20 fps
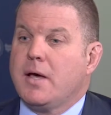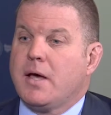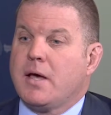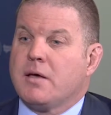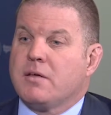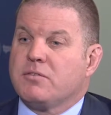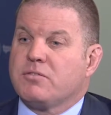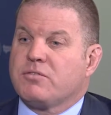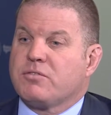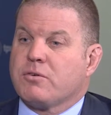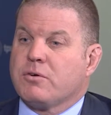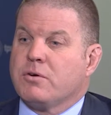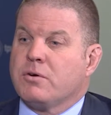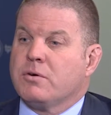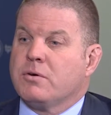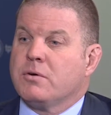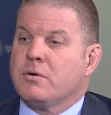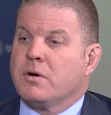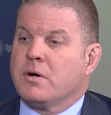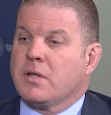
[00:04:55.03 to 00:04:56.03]
And
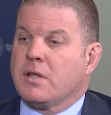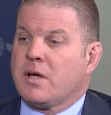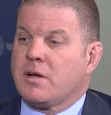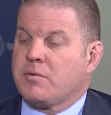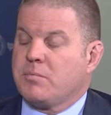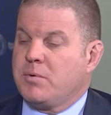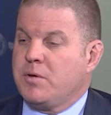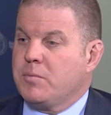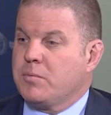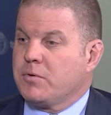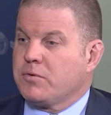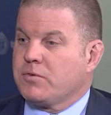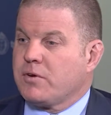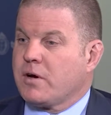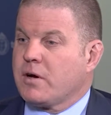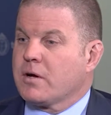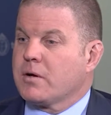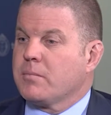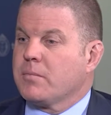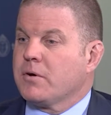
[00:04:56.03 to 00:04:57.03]
so a lot of people
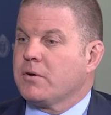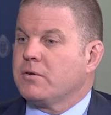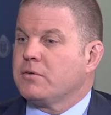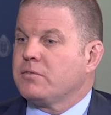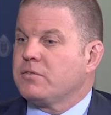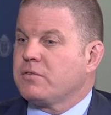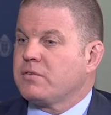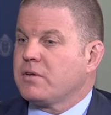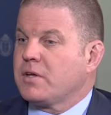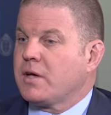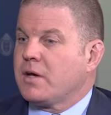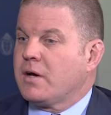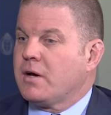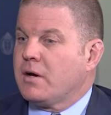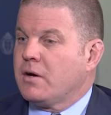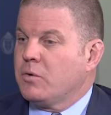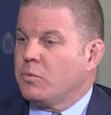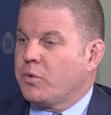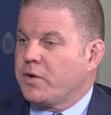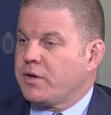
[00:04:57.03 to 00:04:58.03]
talk about
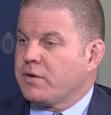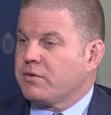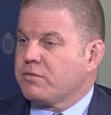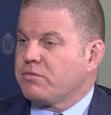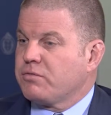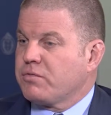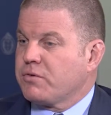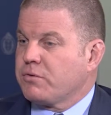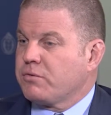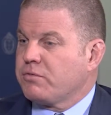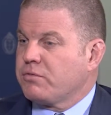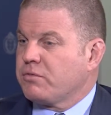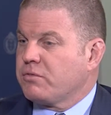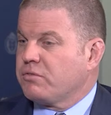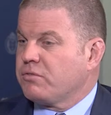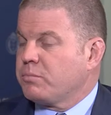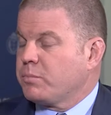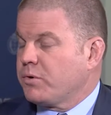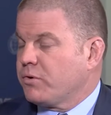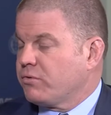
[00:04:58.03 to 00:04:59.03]
witness
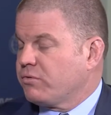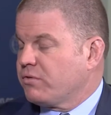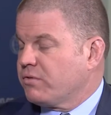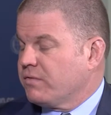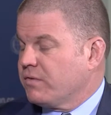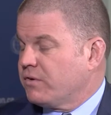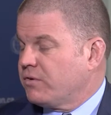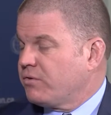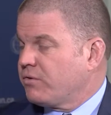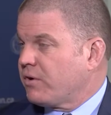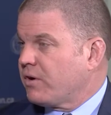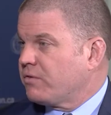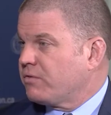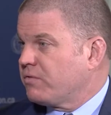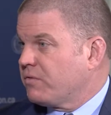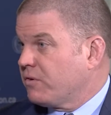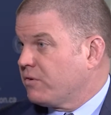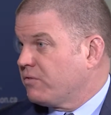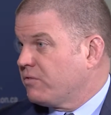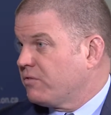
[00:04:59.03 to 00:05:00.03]
versus person of
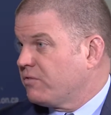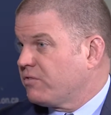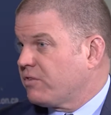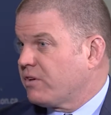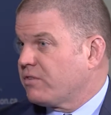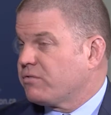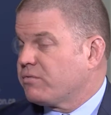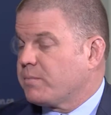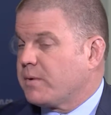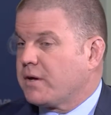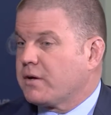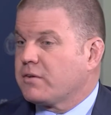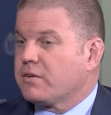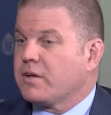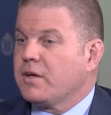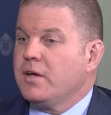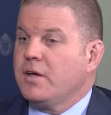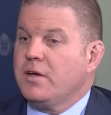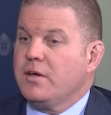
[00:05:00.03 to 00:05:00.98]
interest versus suspect.